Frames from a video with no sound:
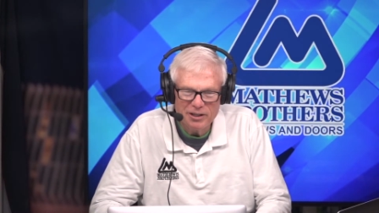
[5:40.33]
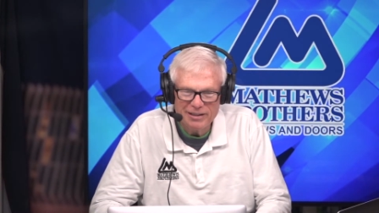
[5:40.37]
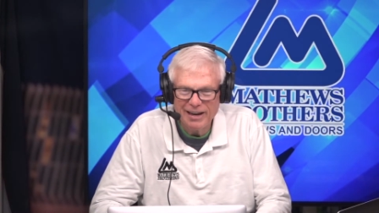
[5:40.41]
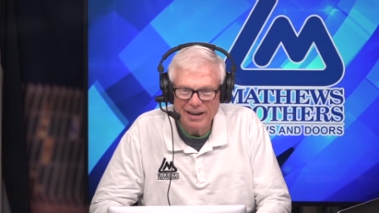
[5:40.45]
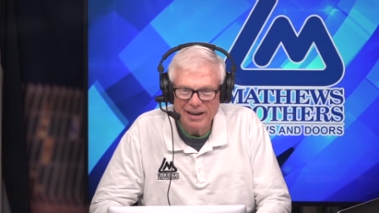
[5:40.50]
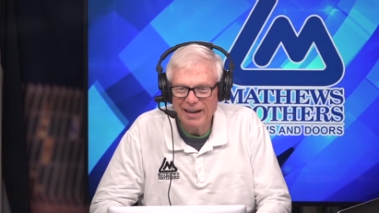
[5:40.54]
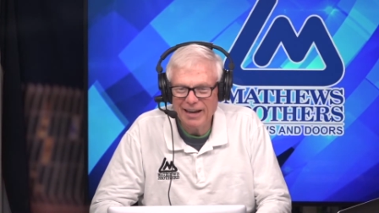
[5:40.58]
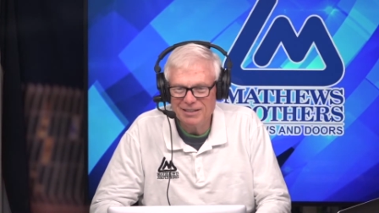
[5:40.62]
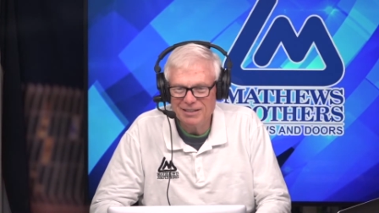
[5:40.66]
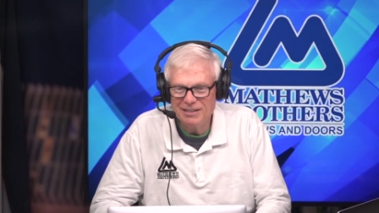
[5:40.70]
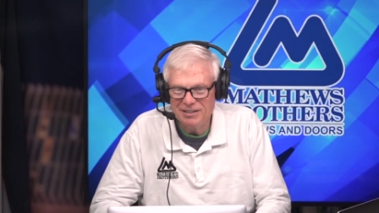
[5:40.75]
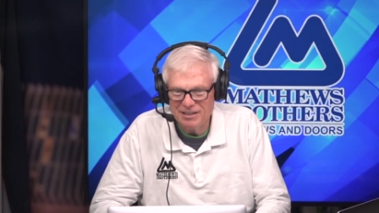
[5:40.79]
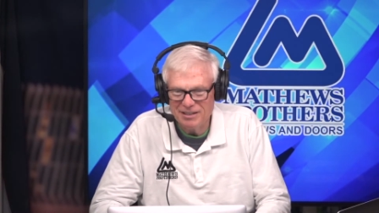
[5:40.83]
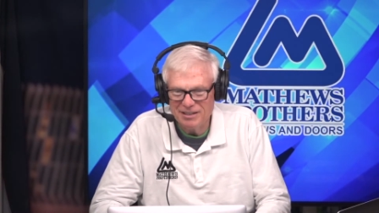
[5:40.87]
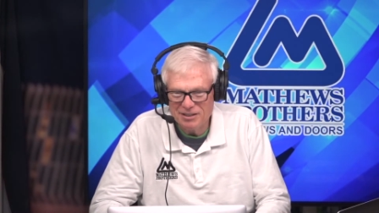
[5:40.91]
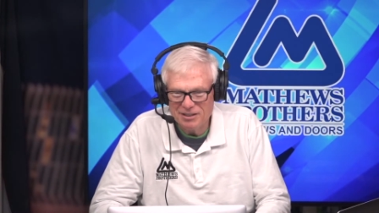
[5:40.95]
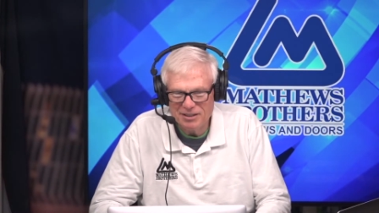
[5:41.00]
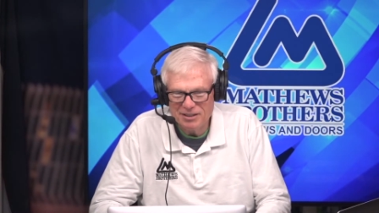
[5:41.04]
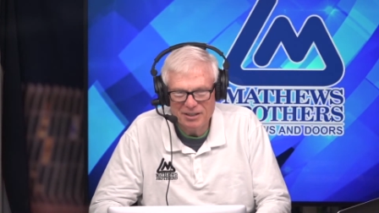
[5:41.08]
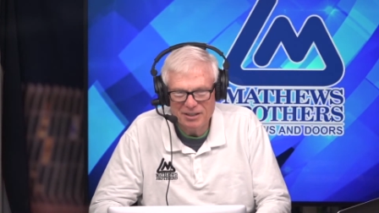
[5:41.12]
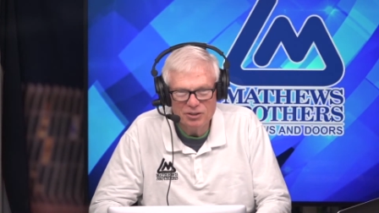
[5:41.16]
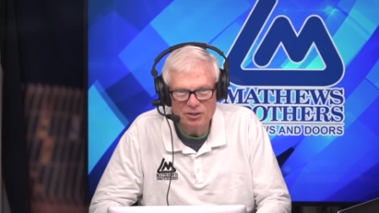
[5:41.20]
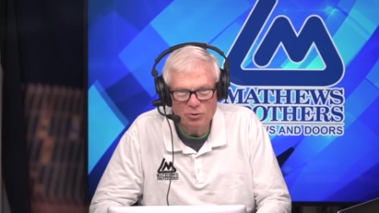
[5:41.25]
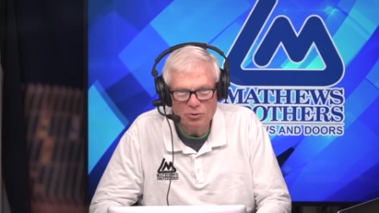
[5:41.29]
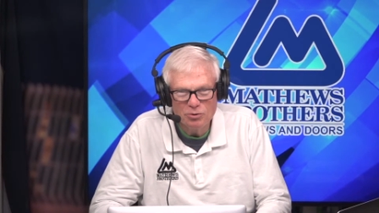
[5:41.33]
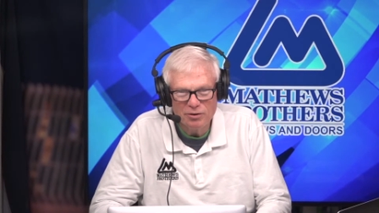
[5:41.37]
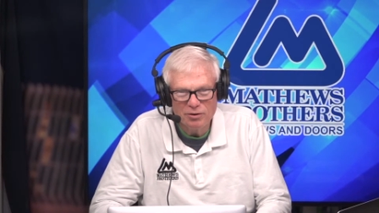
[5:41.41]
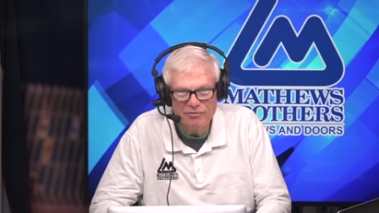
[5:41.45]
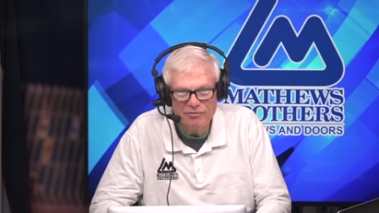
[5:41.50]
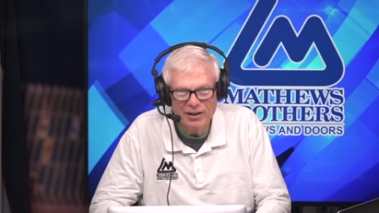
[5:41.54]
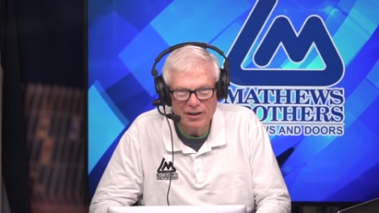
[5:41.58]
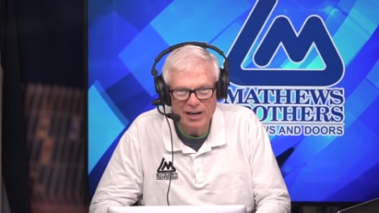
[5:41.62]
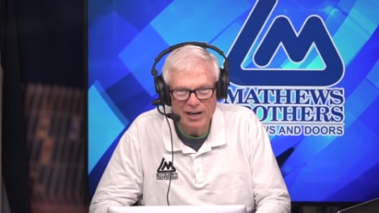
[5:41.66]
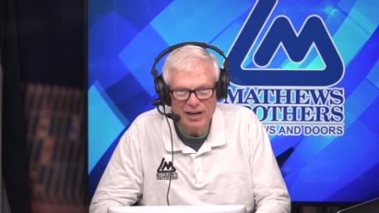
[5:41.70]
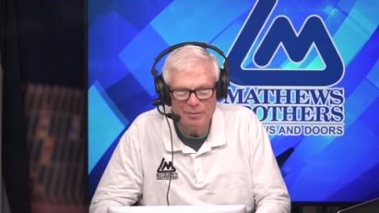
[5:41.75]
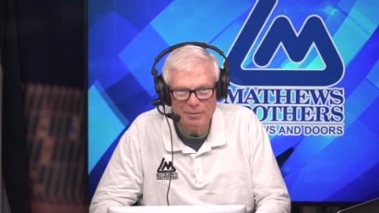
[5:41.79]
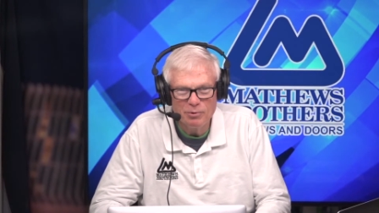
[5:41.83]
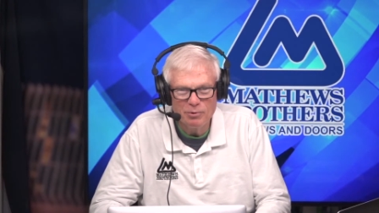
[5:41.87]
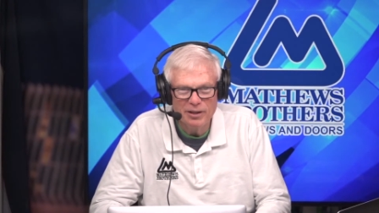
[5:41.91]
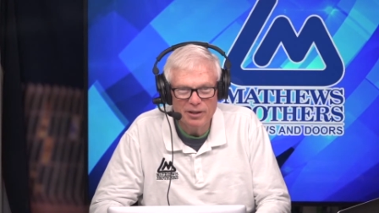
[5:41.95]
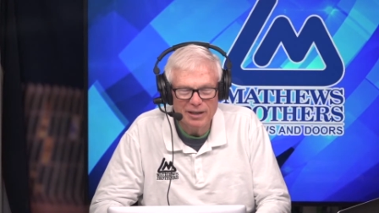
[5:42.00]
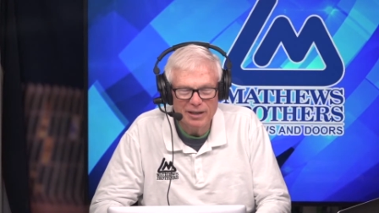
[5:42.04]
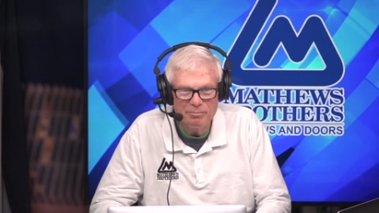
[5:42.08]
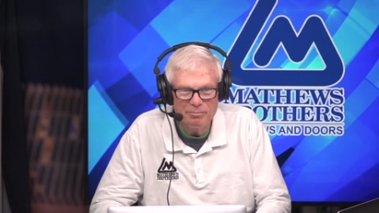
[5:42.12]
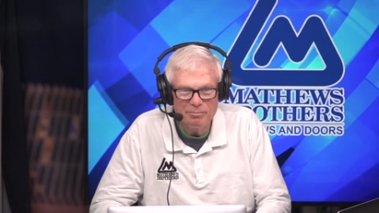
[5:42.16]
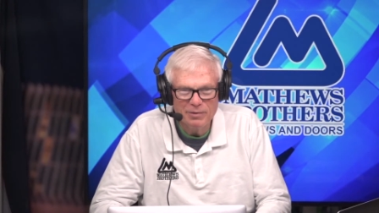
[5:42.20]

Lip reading: Texas because you were fed up with it.